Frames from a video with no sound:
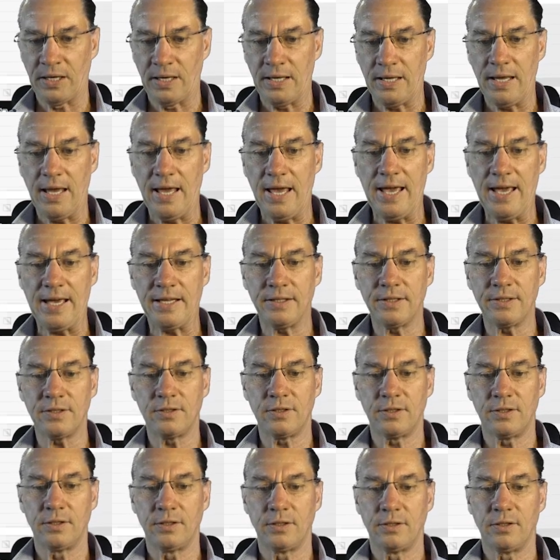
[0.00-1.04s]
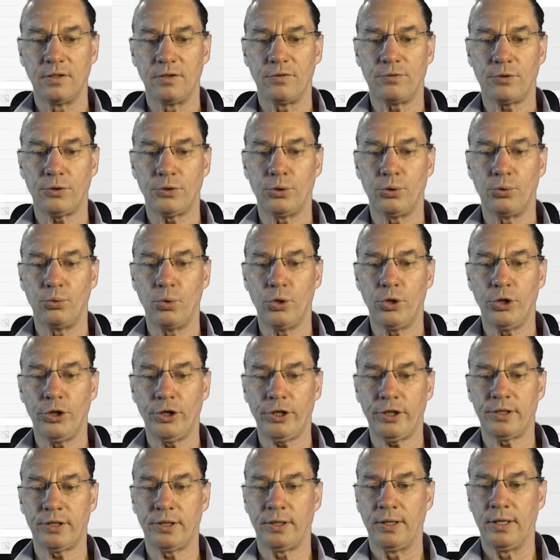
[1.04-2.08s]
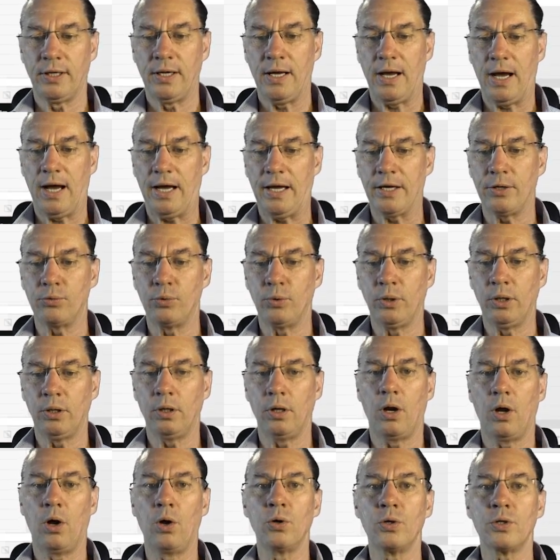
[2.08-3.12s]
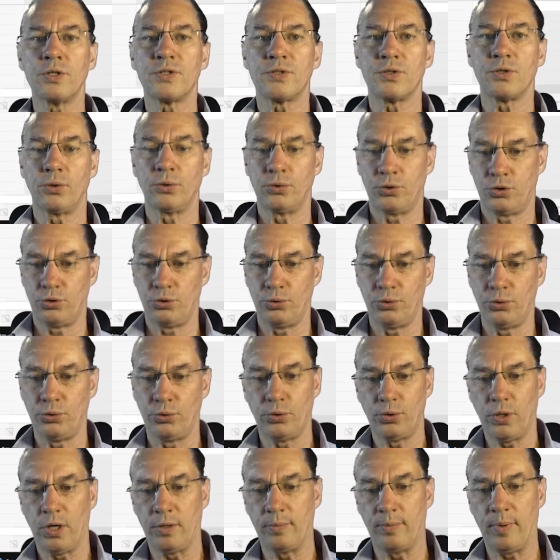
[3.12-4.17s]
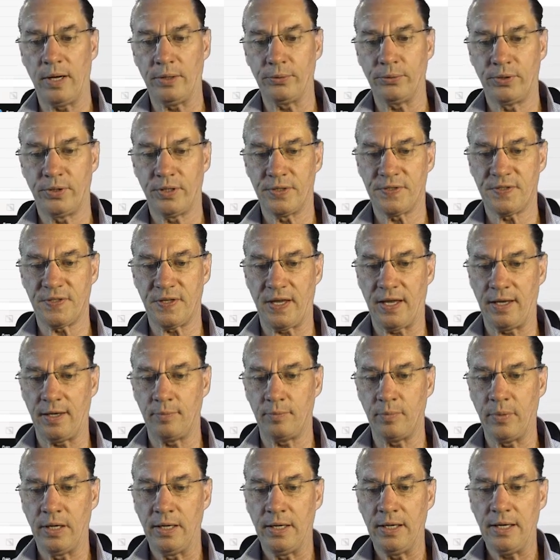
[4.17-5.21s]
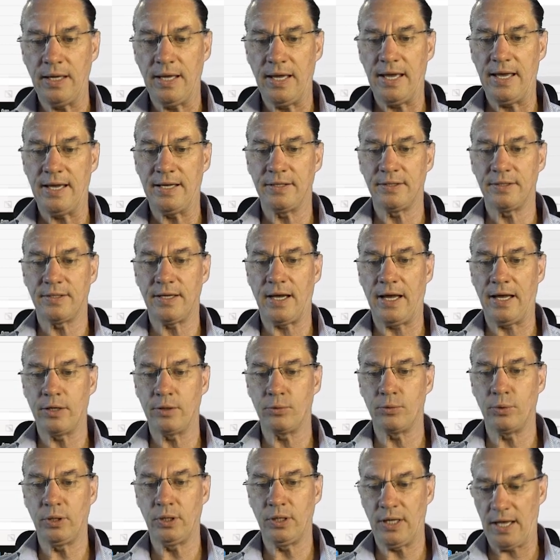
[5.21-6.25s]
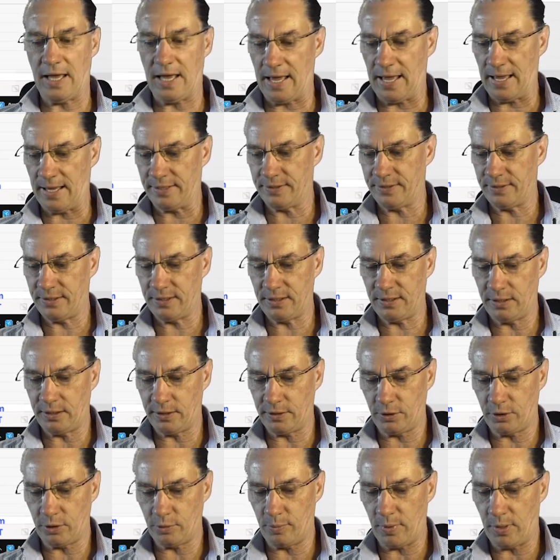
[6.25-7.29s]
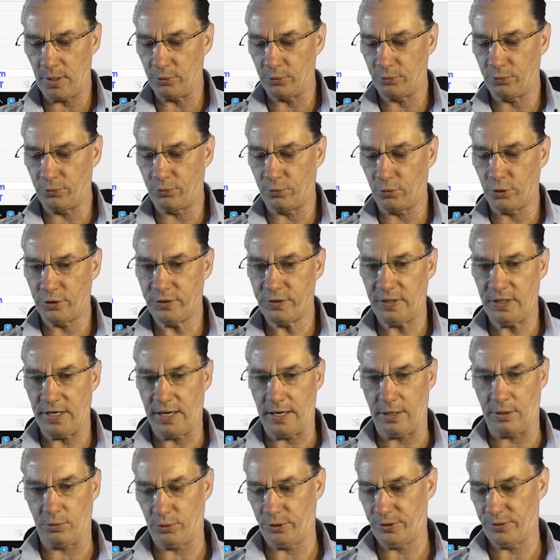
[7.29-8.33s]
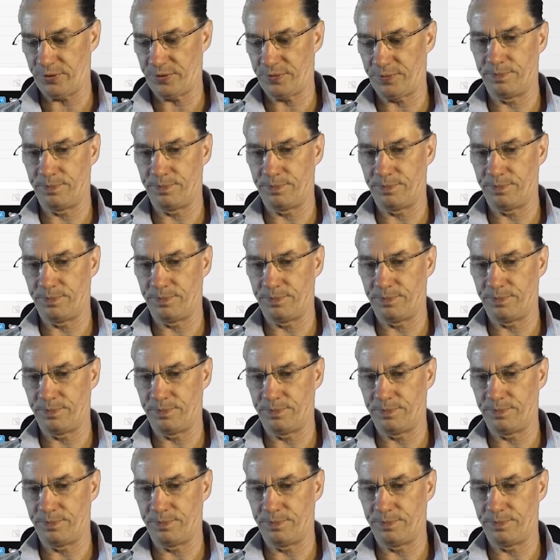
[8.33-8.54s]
And for the work, I will also do about the same and I will add here about 40 hours.